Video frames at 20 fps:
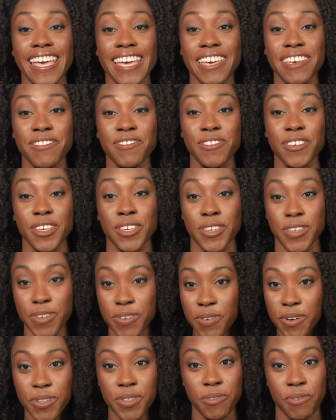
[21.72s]
if
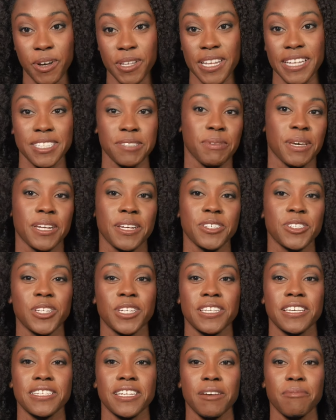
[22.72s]
you are the one that's
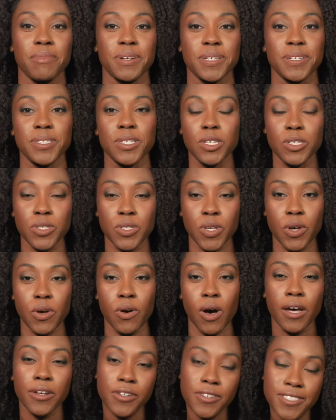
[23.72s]
managing the numbers. So
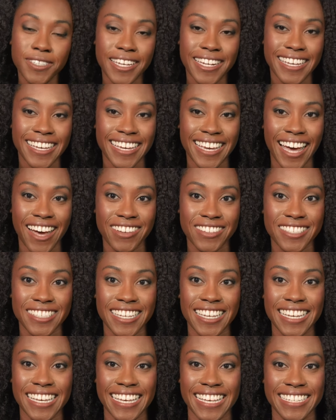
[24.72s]
understanding
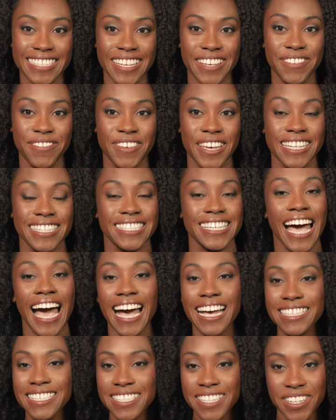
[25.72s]
accounting is a
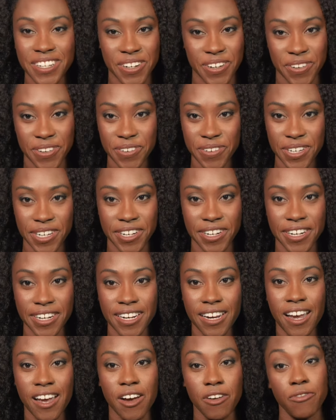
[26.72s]
fantastic
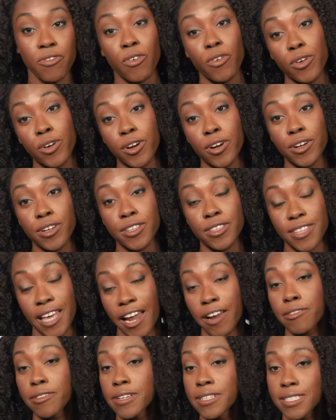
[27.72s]
career for
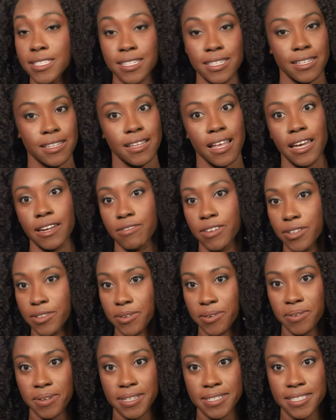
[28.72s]
that reason and a lot of
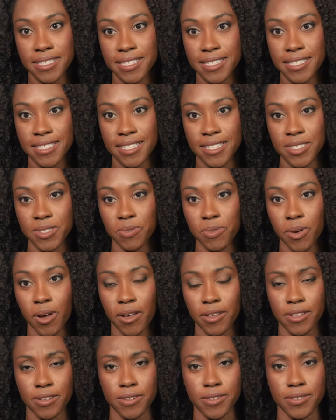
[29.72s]
other reasons as
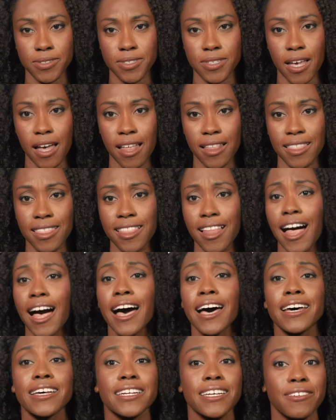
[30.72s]
well. There's a
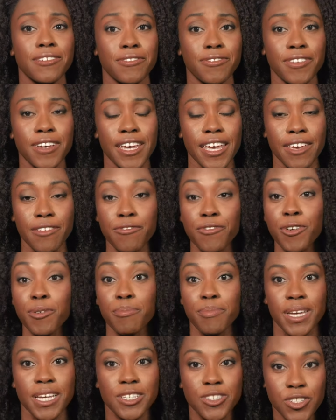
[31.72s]
lot of
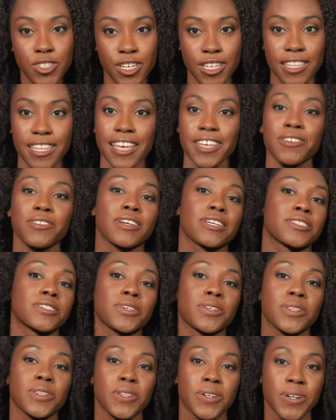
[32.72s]
information that you get
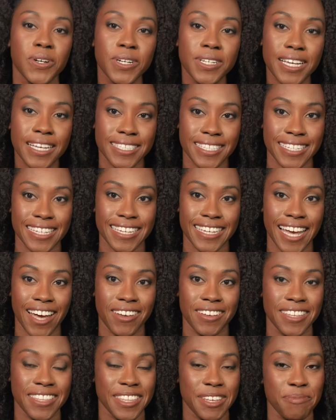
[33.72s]
to learn as an
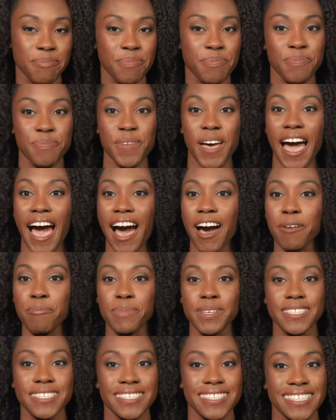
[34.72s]
accountant, the how
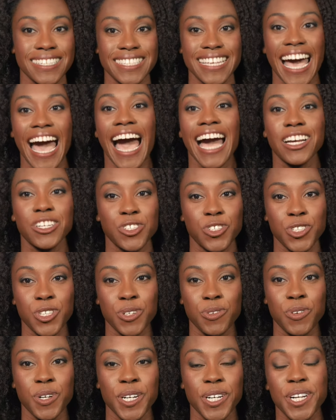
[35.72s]
businesses
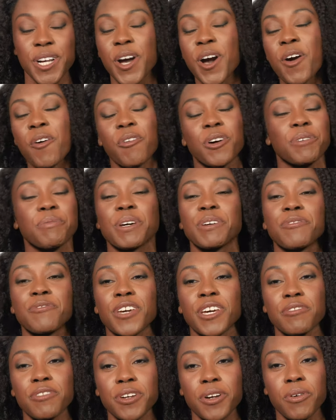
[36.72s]
actually work. One of my
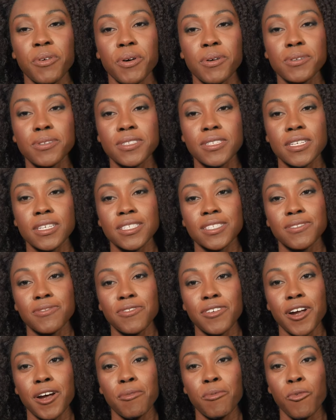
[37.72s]
favorite quotes is
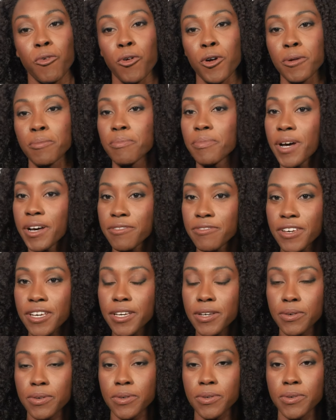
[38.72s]
from Warren
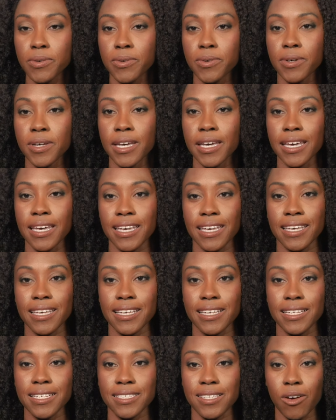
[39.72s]
Buffett, who
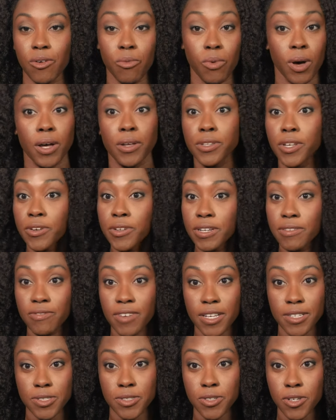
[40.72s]
is a well-known
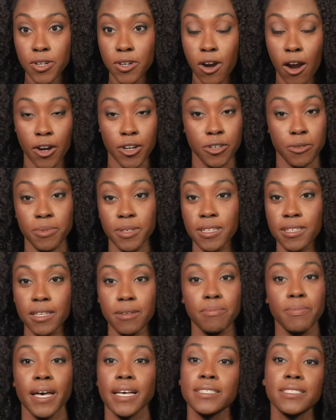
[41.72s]
investor, arguably the
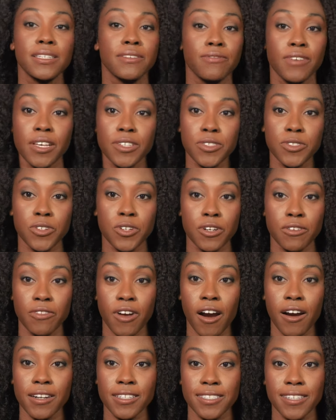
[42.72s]
best investor of
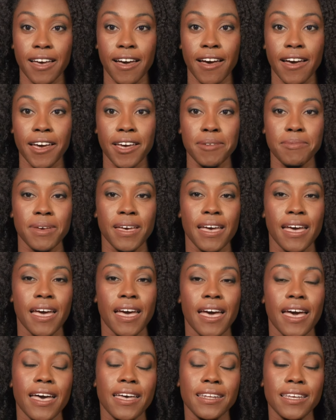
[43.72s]
our time.
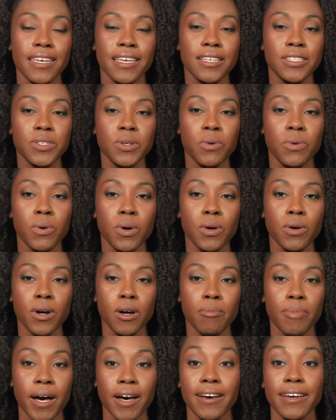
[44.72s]
And his quote
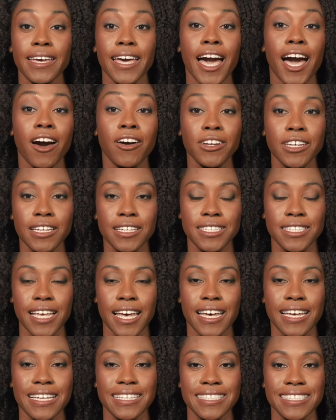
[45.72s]
about accounting is
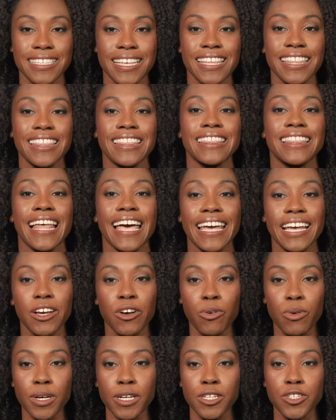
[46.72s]
that it's the
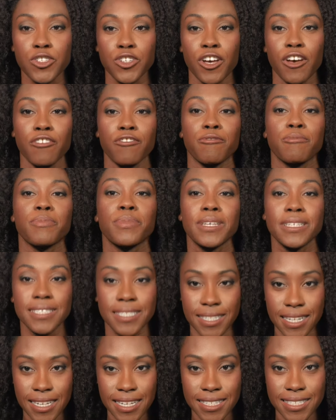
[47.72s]
language of
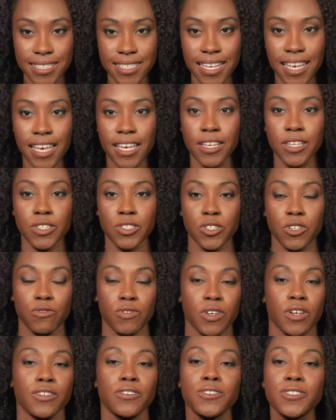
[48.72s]
business. So
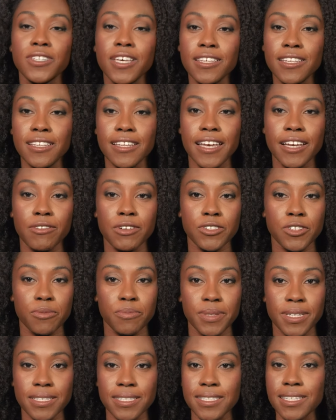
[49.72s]
if you understand the language
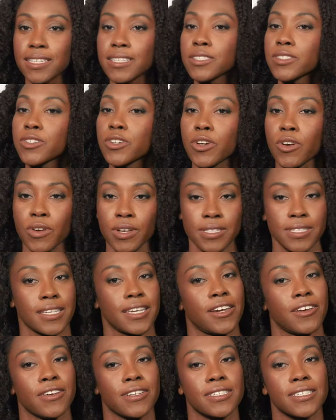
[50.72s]
of business, you're going to
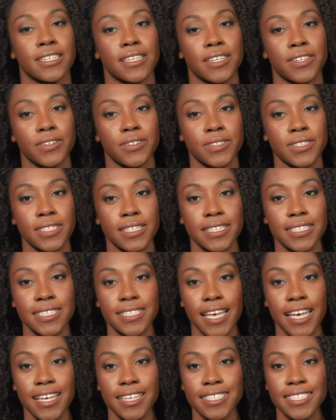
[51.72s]
guarantee your
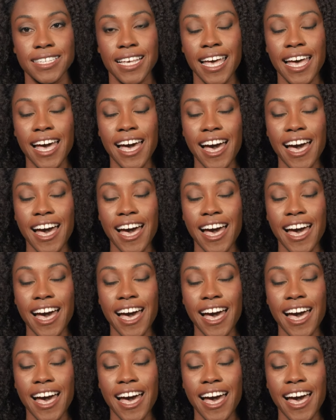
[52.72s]
success.